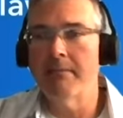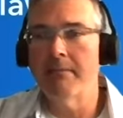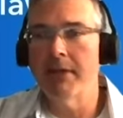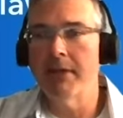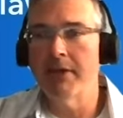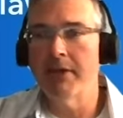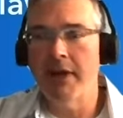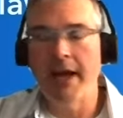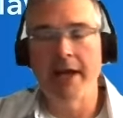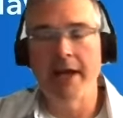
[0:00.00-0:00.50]

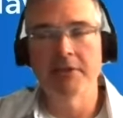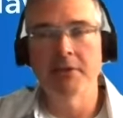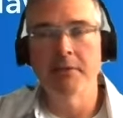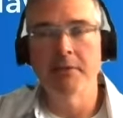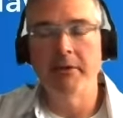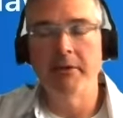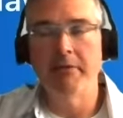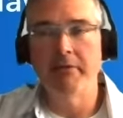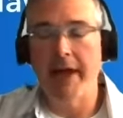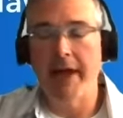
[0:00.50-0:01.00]
it has to
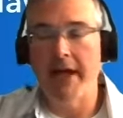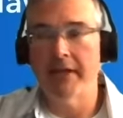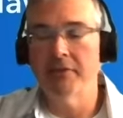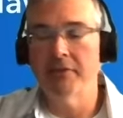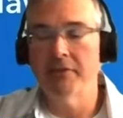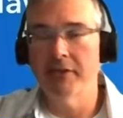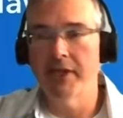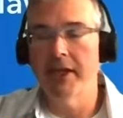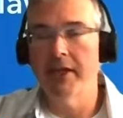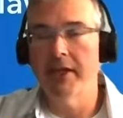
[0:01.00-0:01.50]
be
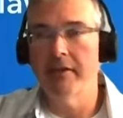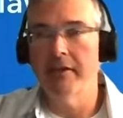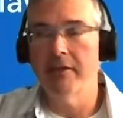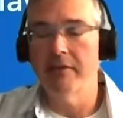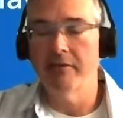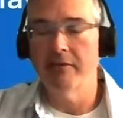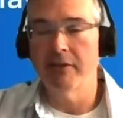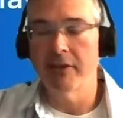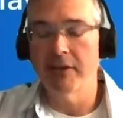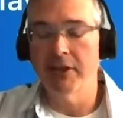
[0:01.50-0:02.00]
factored in,
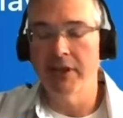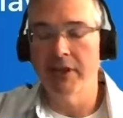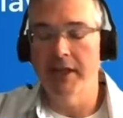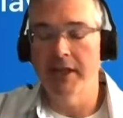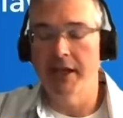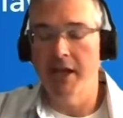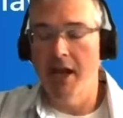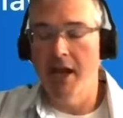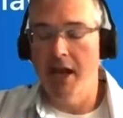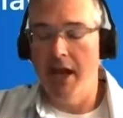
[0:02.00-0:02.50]
really.
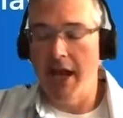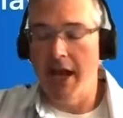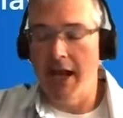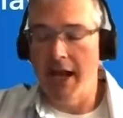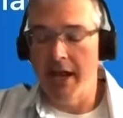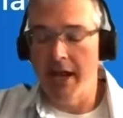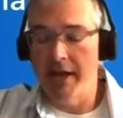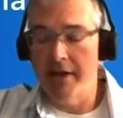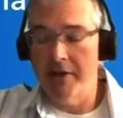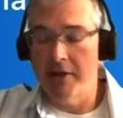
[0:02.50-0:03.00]

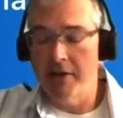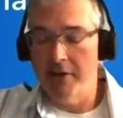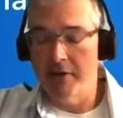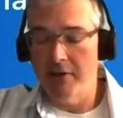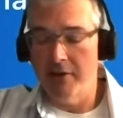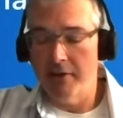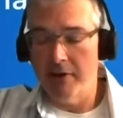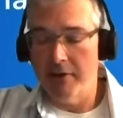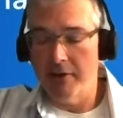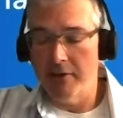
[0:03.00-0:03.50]
And
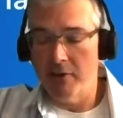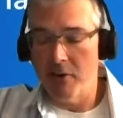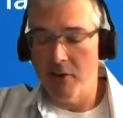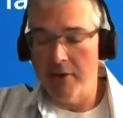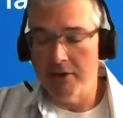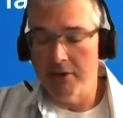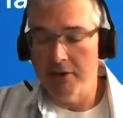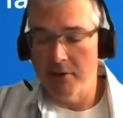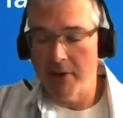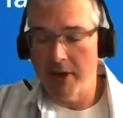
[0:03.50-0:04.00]

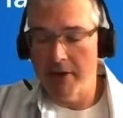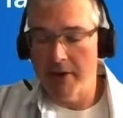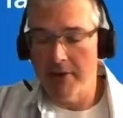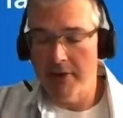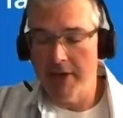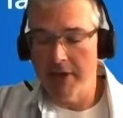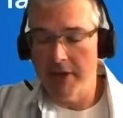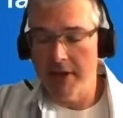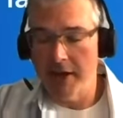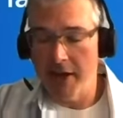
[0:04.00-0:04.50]
also, I
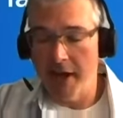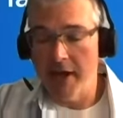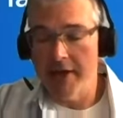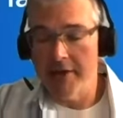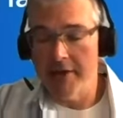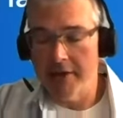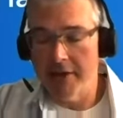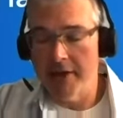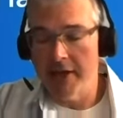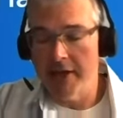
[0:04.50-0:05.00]
think
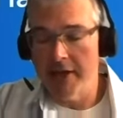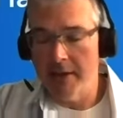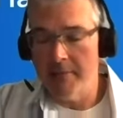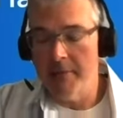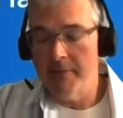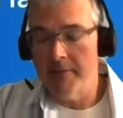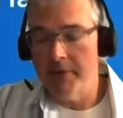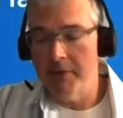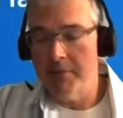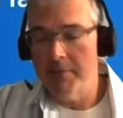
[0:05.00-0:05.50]
I'm
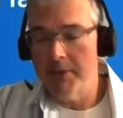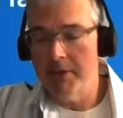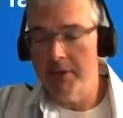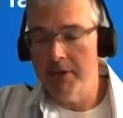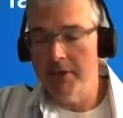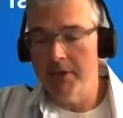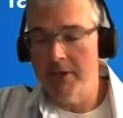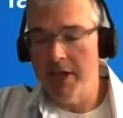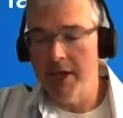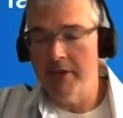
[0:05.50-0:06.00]
of the
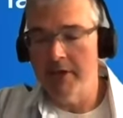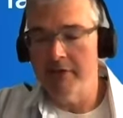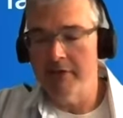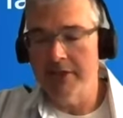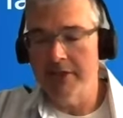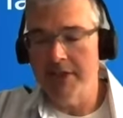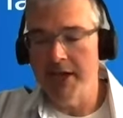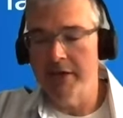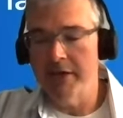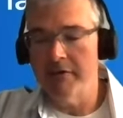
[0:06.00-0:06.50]
opinion that
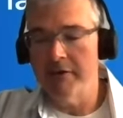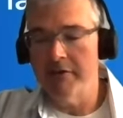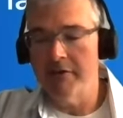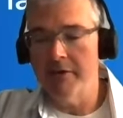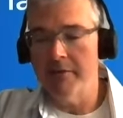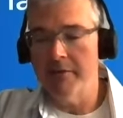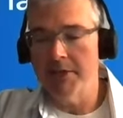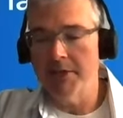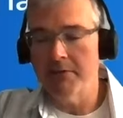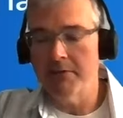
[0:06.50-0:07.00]
retainer
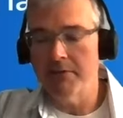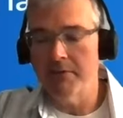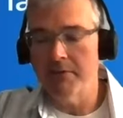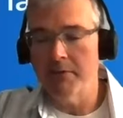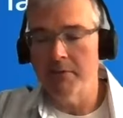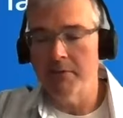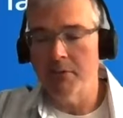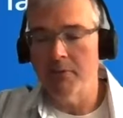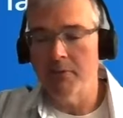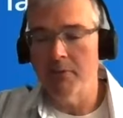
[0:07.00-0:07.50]
agreements for
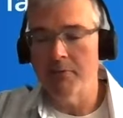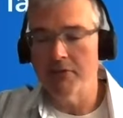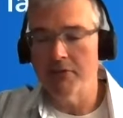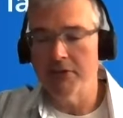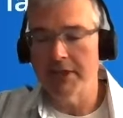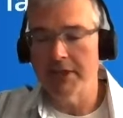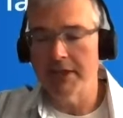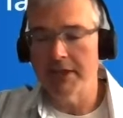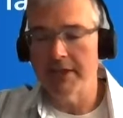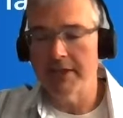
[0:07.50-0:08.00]
removal
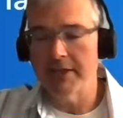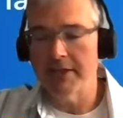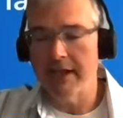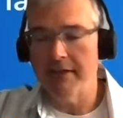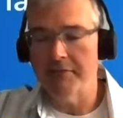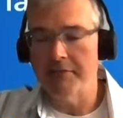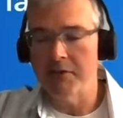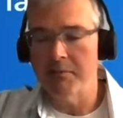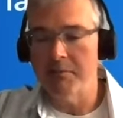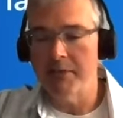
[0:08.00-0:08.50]
proceedings
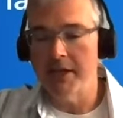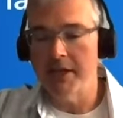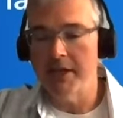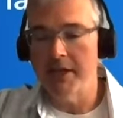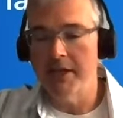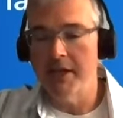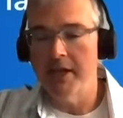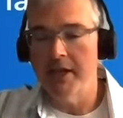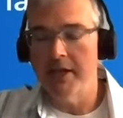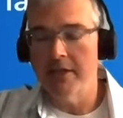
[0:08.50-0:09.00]
have to be
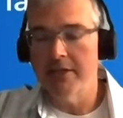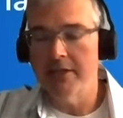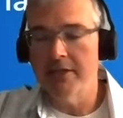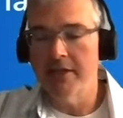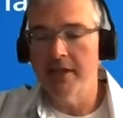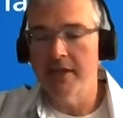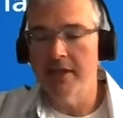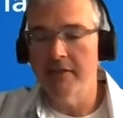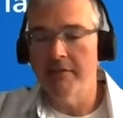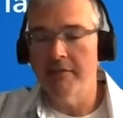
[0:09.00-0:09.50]

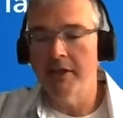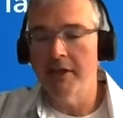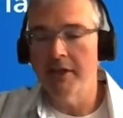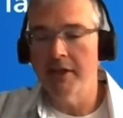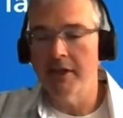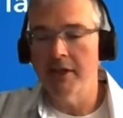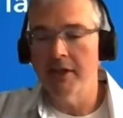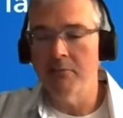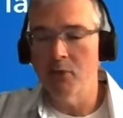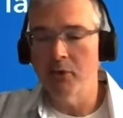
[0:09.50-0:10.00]

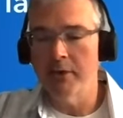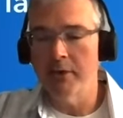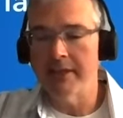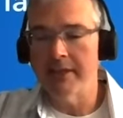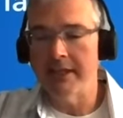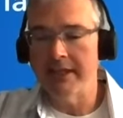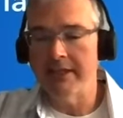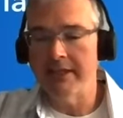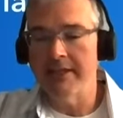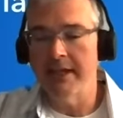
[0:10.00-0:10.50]
significantly more
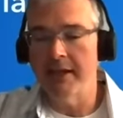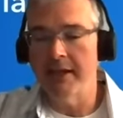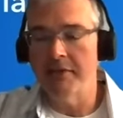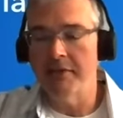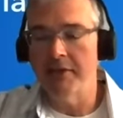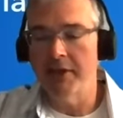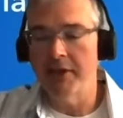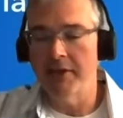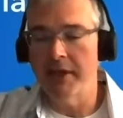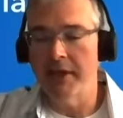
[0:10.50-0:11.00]

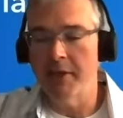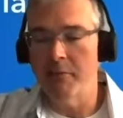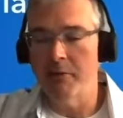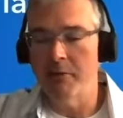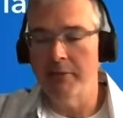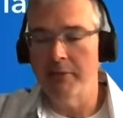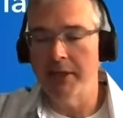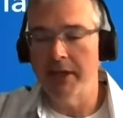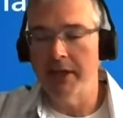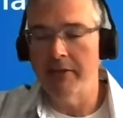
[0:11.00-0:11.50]
detailed than they
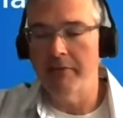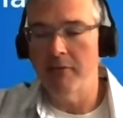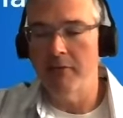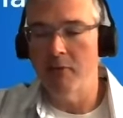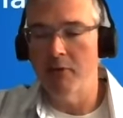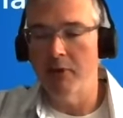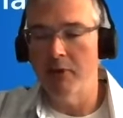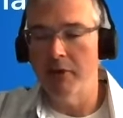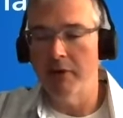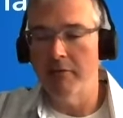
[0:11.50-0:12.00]
would be
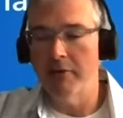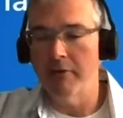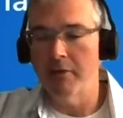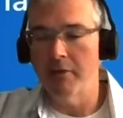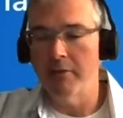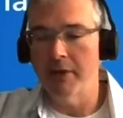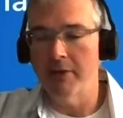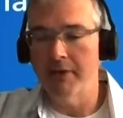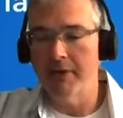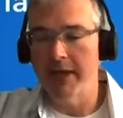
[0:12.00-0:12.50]
for
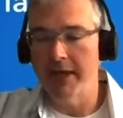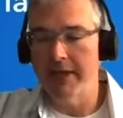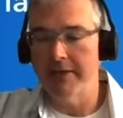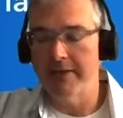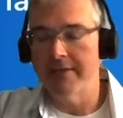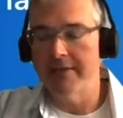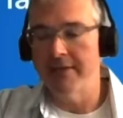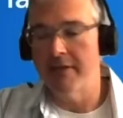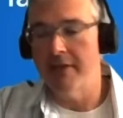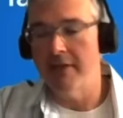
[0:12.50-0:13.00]
affirmative
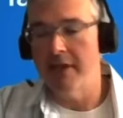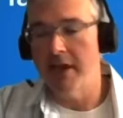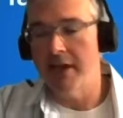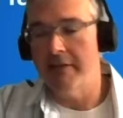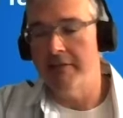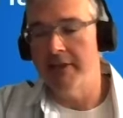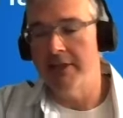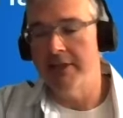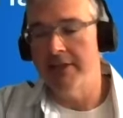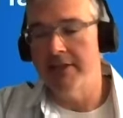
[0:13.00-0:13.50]
cases in a lot
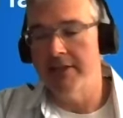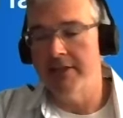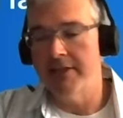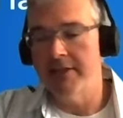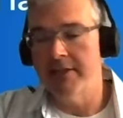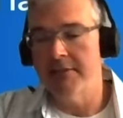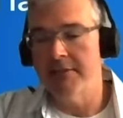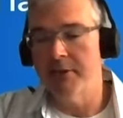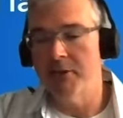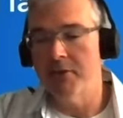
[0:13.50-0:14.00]
of
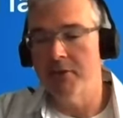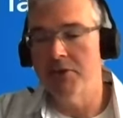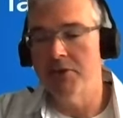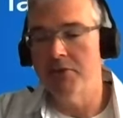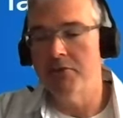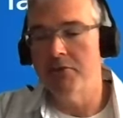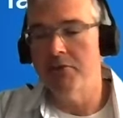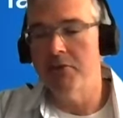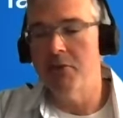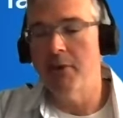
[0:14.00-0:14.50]
instances, because
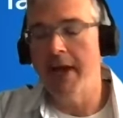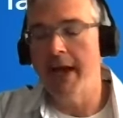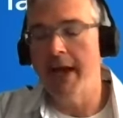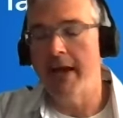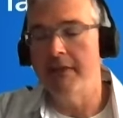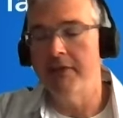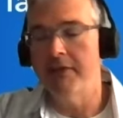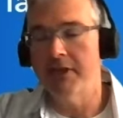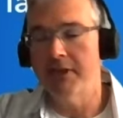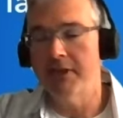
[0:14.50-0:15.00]
you do
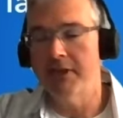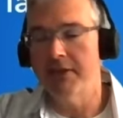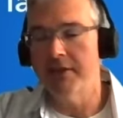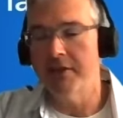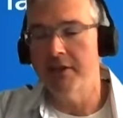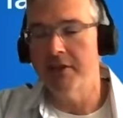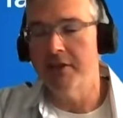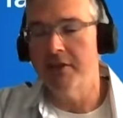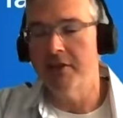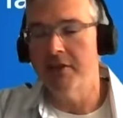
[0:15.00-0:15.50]
have to
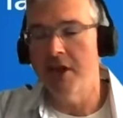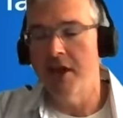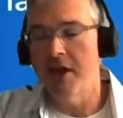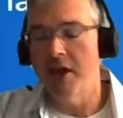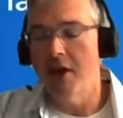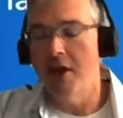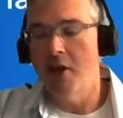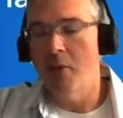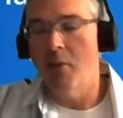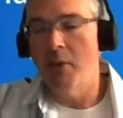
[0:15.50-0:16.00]
consider
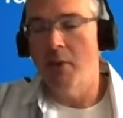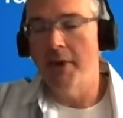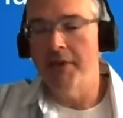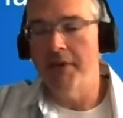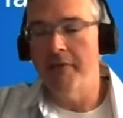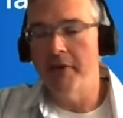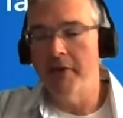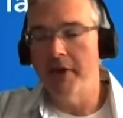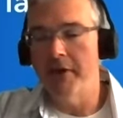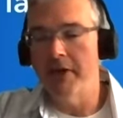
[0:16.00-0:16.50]
what the
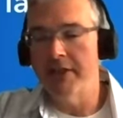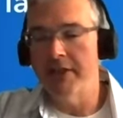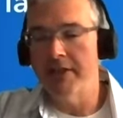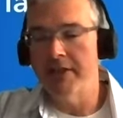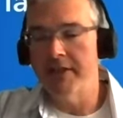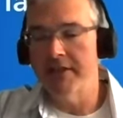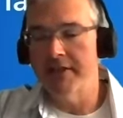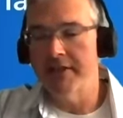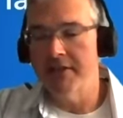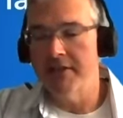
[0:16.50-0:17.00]
various
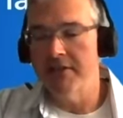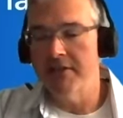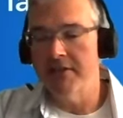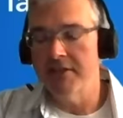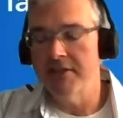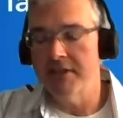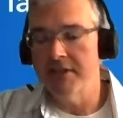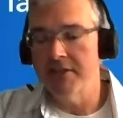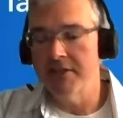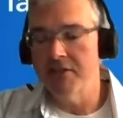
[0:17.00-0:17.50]

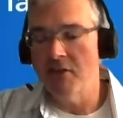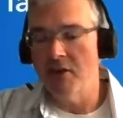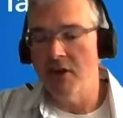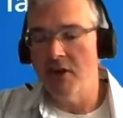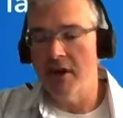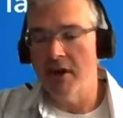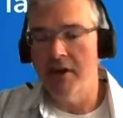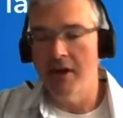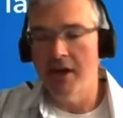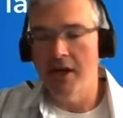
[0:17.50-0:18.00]
contingencies
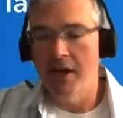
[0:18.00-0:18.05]
are.